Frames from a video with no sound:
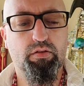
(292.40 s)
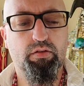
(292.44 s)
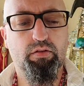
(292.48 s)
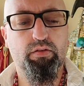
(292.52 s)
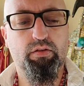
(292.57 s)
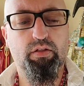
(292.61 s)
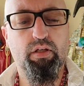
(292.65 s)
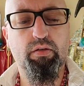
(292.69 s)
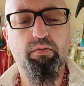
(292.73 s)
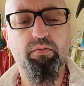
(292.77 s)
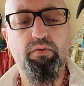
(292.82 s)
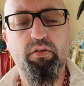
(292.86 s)

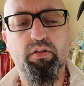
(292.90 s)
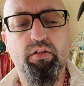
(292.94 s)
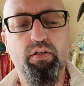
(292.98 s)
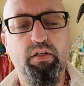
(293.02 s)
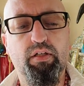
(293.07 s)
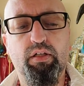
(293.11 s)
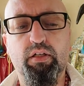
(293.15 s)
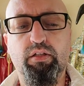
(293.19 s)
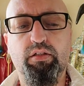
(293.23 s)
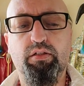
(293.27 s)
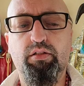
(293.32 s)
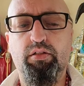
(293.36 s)
Then we
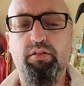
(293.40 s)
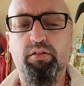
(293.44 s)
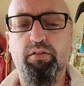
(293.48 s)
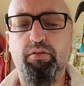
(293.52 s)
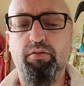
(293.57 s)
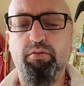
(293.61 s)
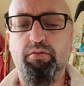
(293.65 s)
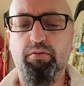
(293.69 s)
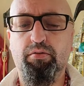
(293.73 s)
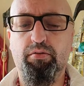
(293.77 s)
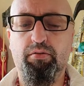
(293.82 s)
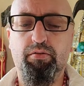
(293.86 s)
look
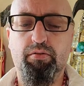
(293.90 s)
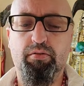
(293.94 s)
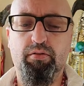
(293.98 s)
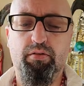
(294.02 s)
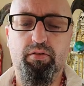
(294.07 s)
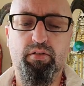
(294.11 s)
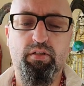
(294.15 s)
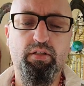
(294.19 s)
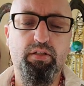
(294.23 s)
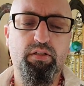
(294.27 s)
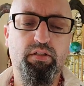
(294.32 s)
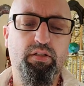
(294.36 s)
into
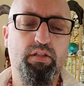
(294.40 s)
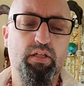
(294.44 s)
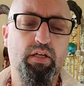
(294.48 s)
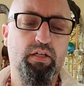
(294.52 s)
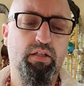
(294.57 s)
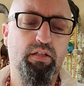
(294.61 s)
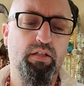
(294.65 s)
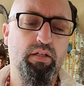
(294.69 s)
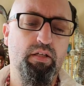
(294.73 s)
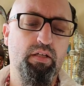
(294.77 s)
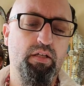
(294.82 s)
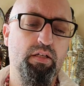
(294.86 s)
things
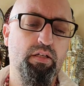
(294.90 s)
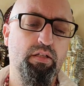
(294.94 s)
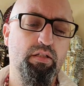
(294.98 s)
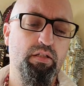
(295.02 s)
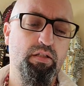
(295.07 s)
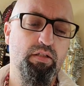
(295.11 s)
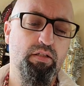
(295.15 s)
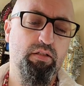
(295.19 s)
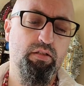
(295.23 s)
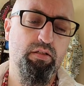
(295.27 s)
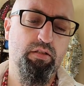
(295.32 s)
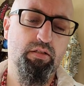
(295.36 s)
like
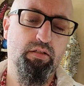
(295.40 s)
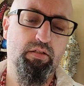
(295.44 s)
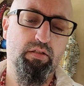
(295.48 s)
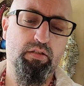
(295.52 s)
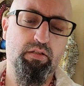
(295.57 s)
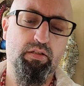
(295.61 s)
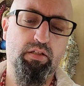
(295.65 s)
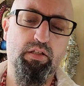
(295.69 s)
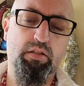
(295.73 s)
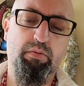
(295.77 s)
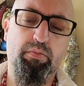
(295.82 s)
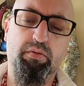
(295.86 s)
this
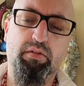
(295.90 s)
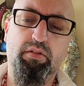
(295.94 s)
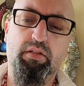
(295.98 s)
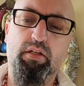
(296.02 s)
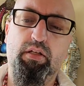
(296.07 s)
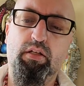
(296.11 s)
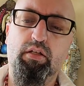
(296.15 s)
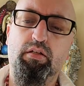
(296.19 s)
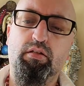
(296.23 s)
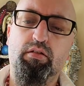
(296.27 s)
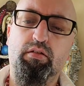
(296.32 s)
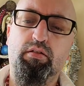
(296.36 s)
particular